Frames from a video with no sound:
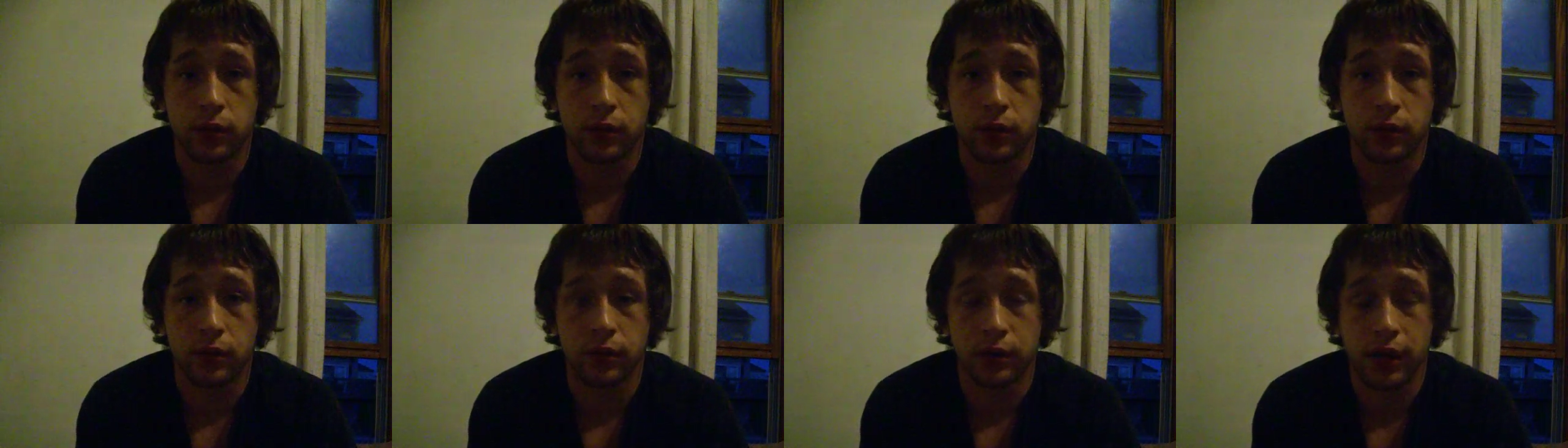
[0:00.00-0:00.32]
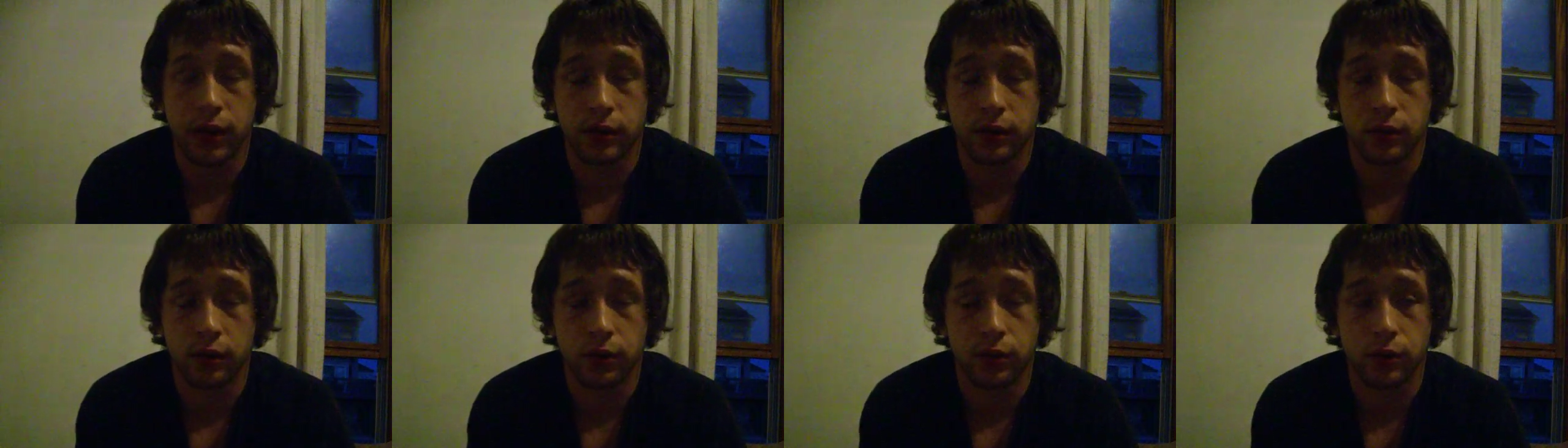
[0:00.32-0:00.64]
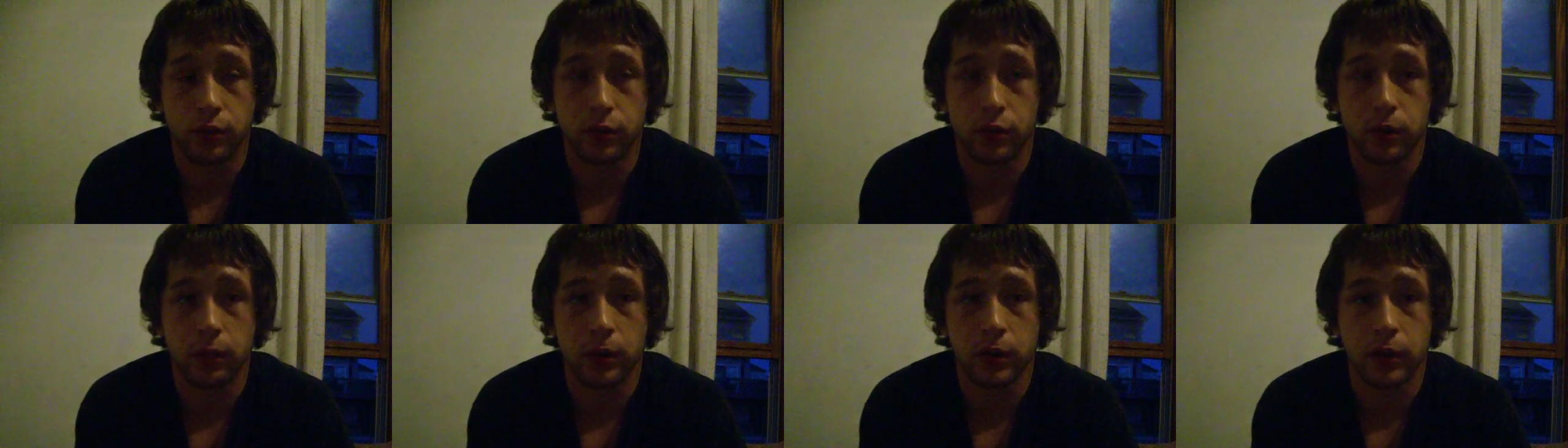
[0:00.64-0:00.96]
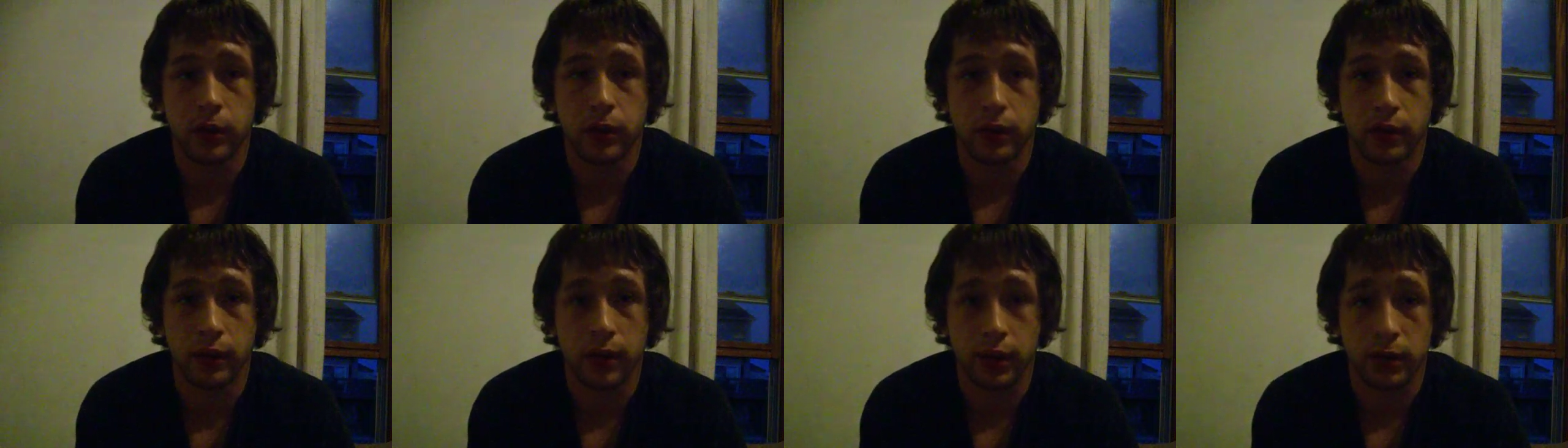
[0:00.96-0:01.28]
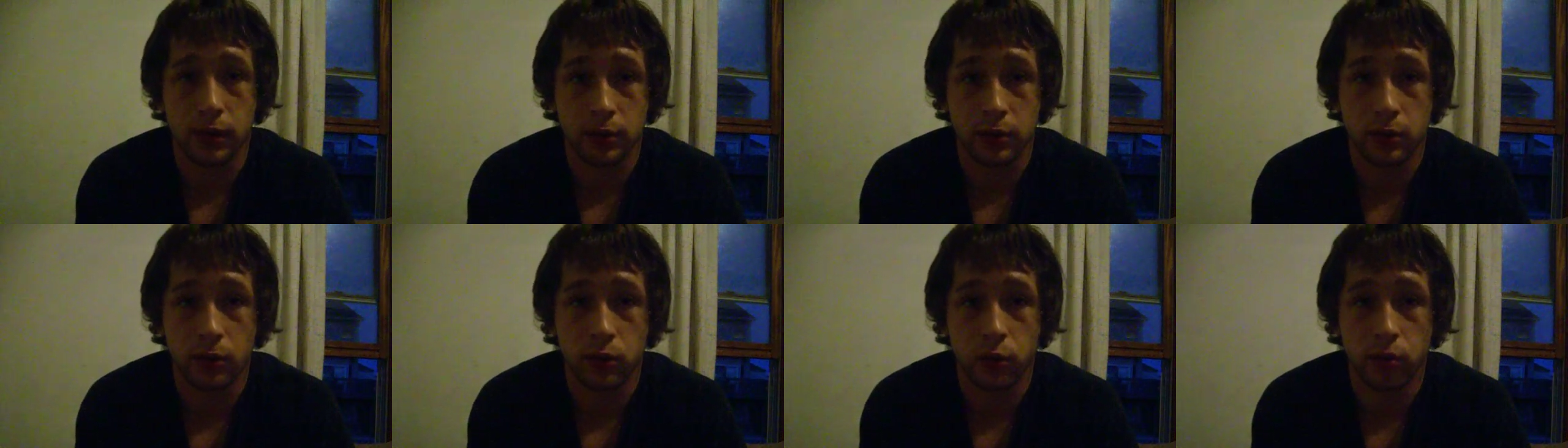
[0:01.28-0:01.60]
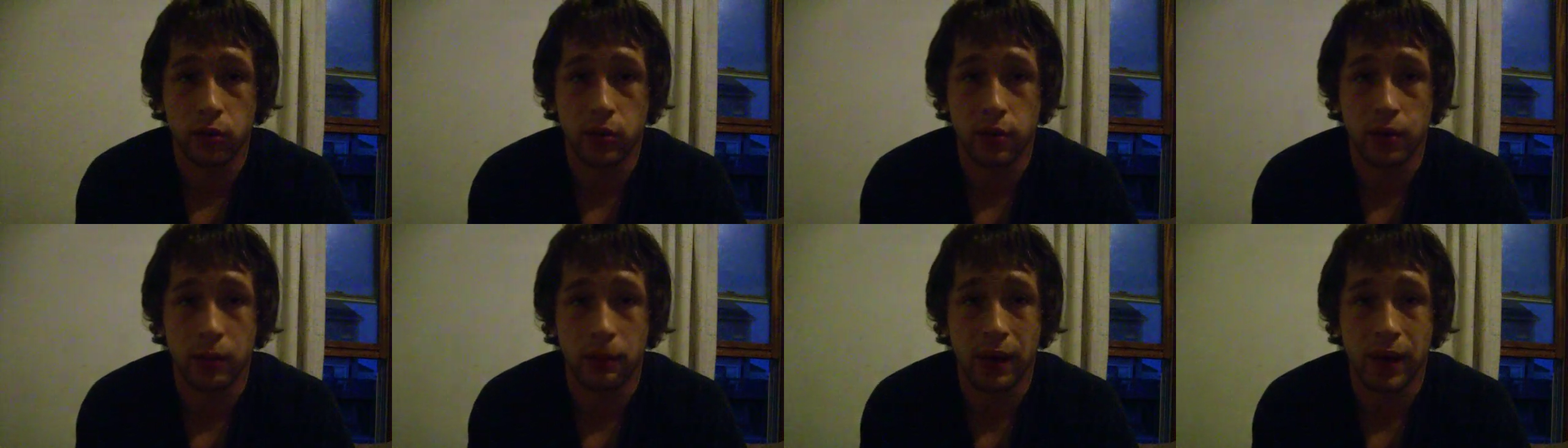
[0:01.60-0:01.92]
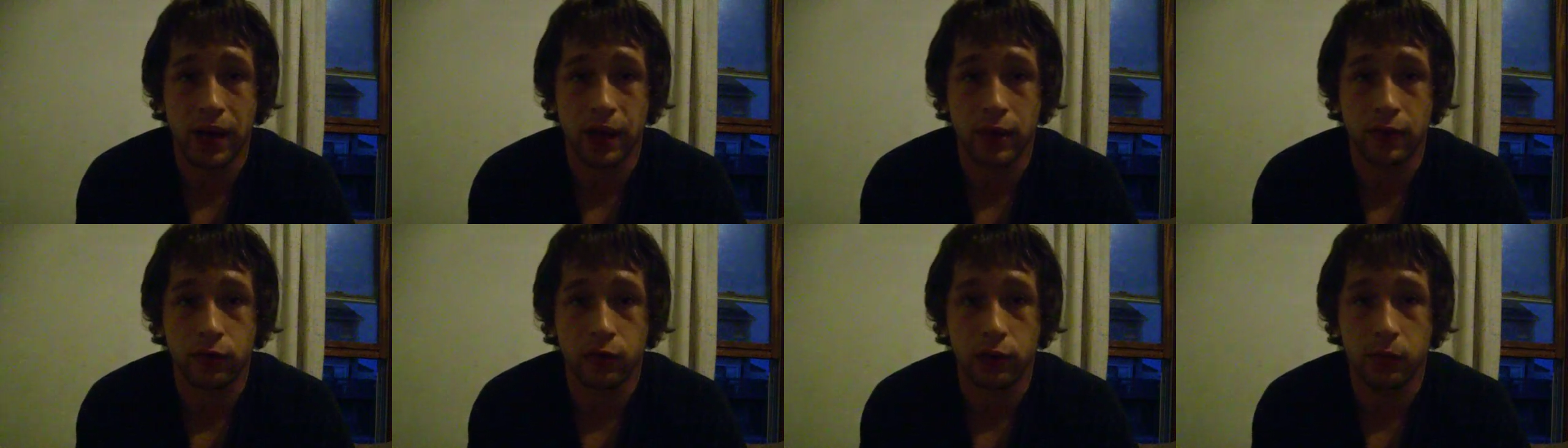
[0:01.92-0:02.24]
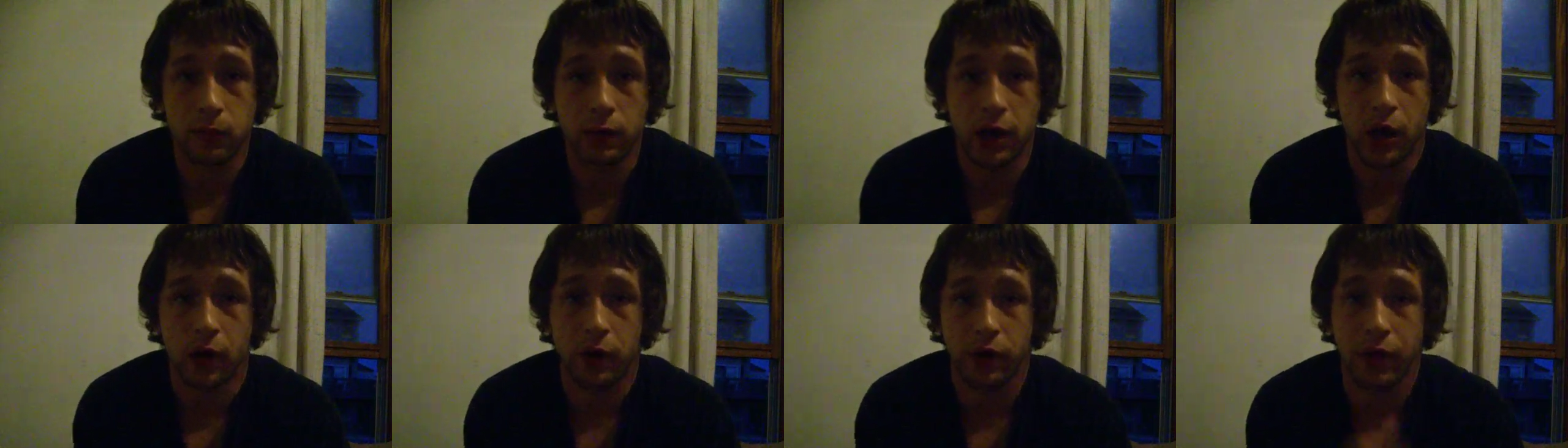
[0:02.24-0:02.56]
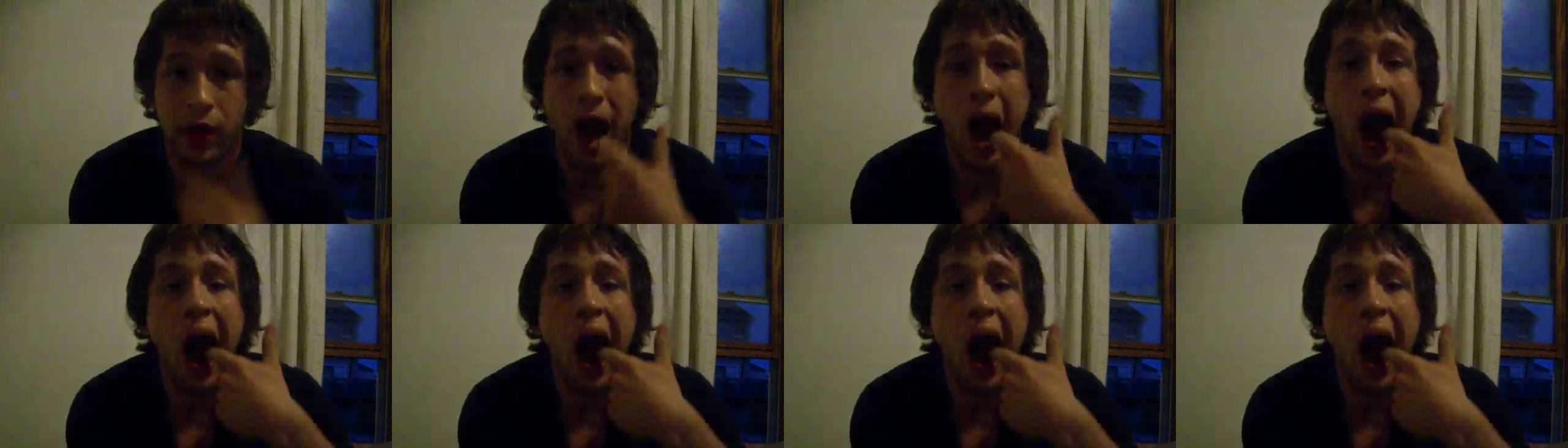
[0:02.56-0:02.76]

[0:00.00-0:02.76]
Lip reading: Not your throat, but like towards the back of your mouth.